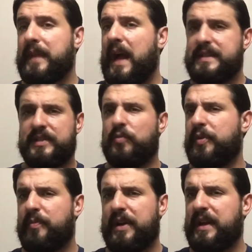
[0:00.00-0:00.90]
I still
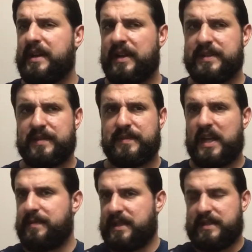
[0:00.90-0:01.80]
would break it down
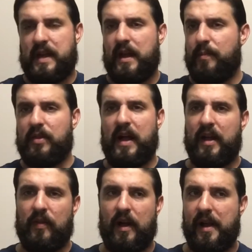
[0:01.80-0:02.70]
sometimes because I apply a
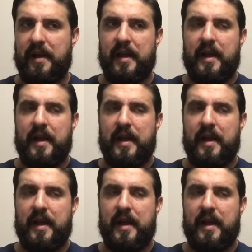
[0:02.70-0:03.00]
lot,